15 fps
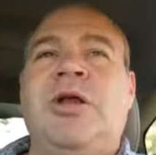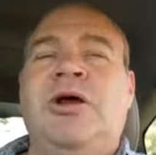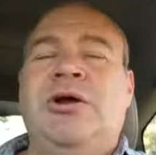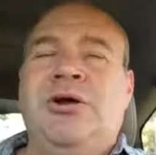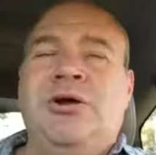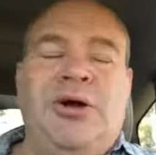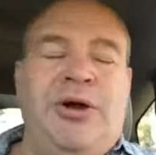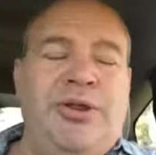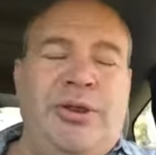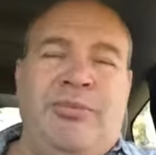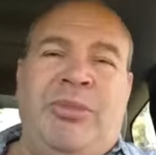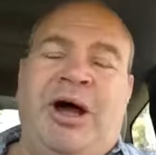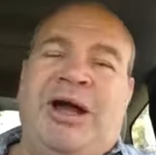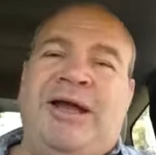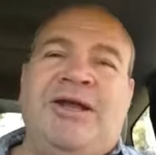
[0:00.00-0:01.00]
You know, the
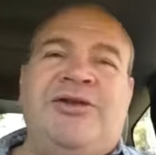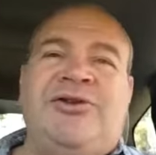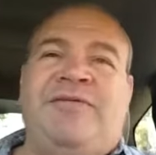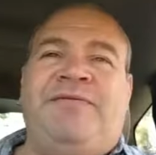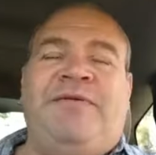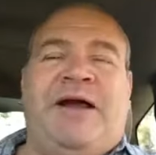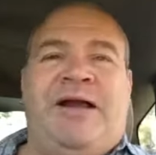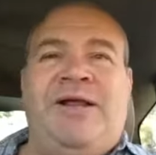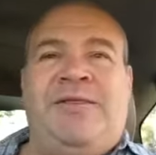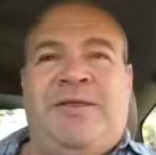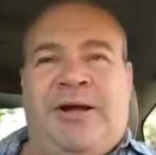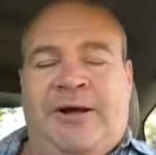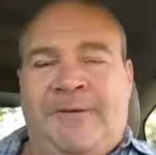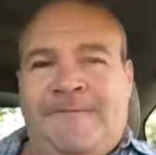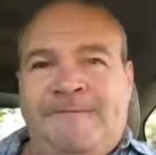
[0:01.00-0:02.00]
mind is a funny
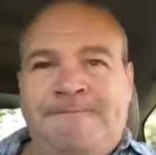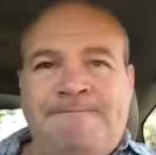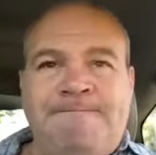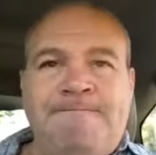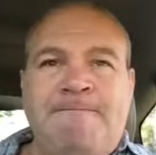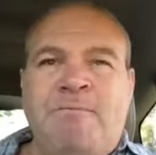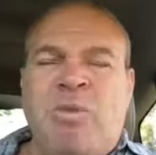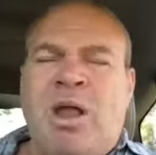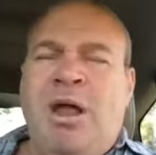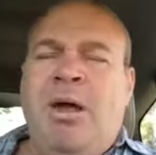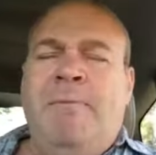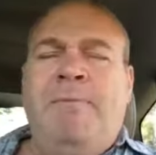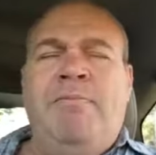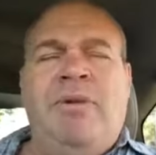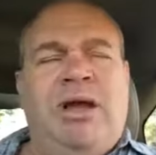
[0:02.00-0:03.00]
thing.
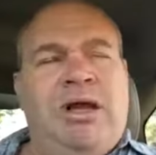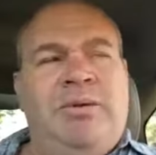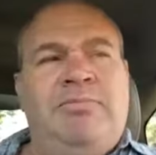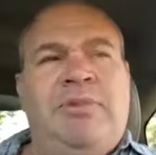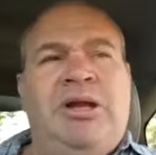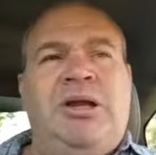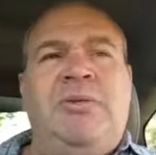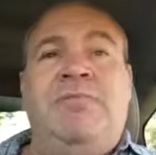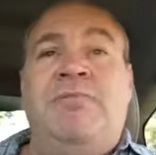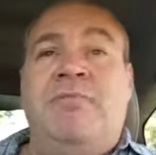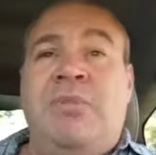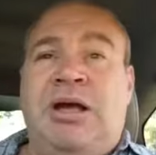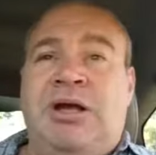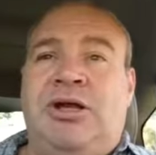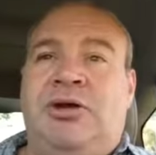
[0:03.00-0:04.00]

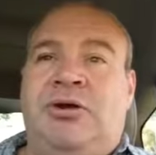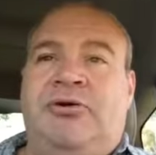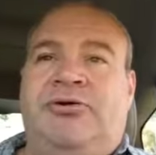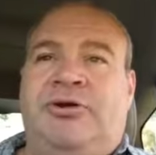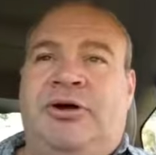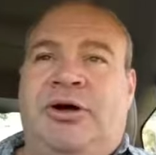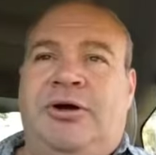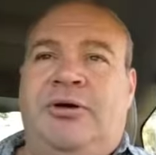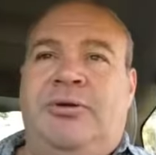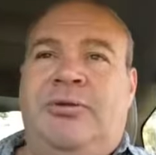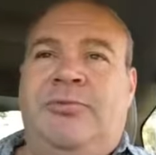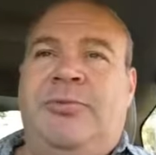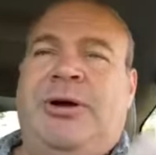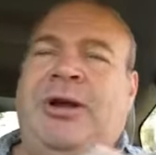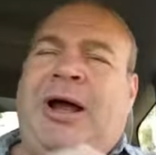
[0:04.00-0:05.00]
Many years ago,
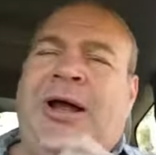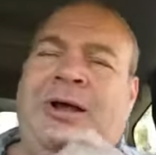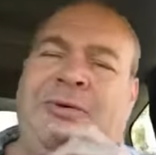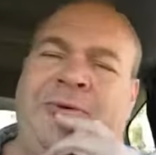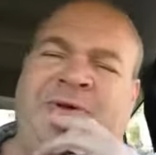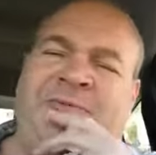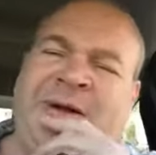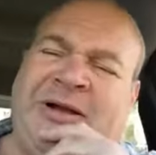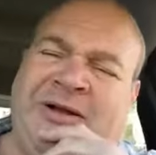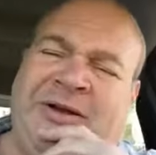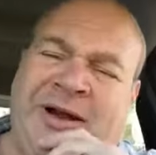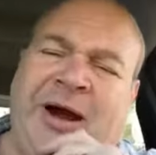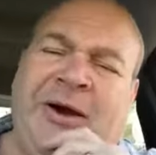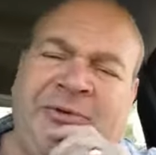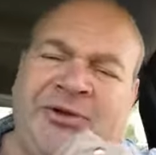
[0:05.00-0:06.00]
when I was but a
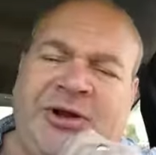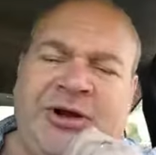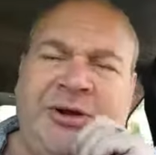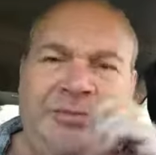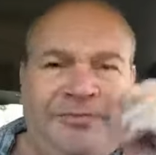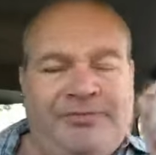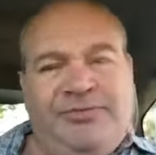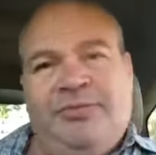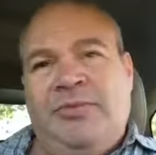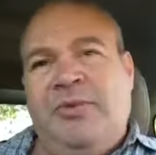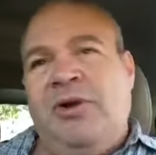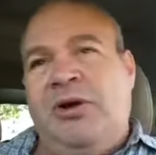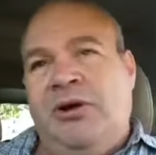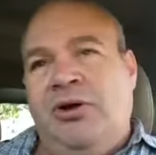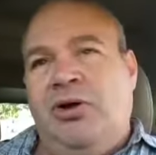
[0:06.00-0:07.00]
youngster,
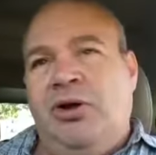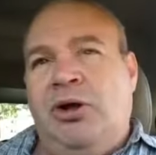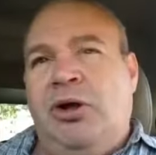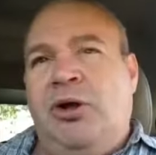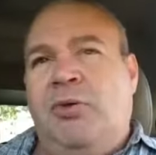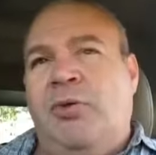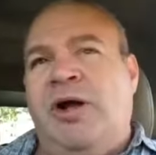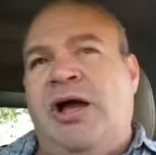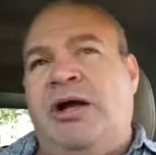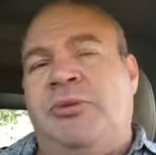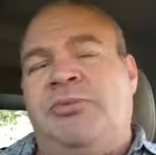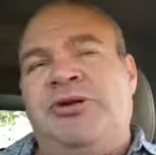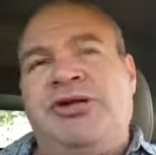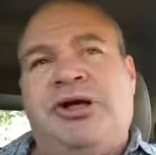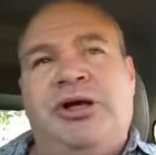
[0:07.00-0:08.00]
we had a
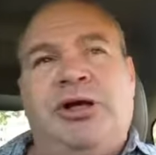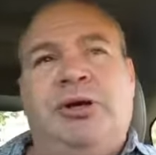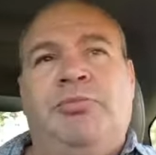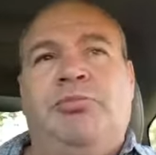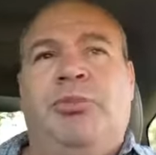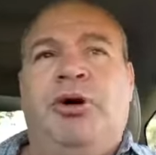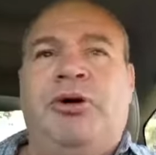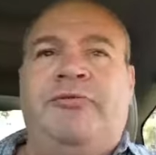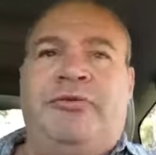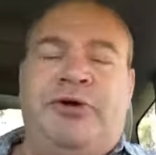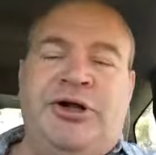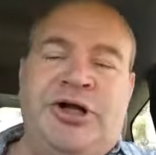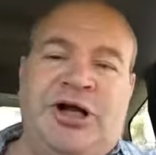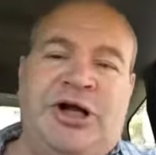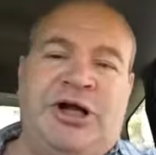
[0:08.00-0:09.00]
particular book for
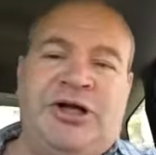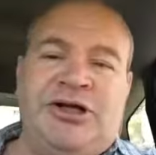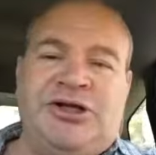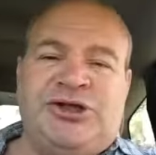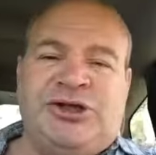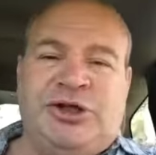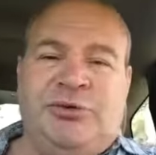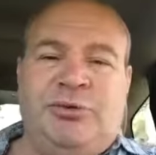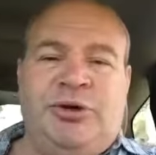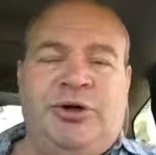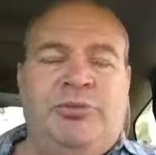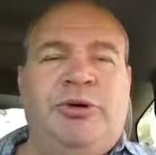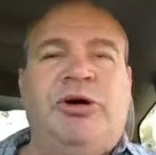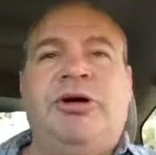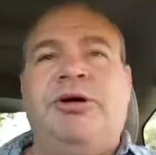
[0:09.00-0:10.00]
an English set work
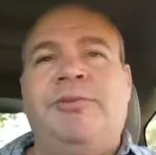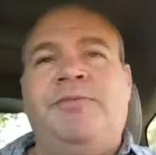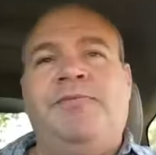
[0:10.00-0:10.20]
book.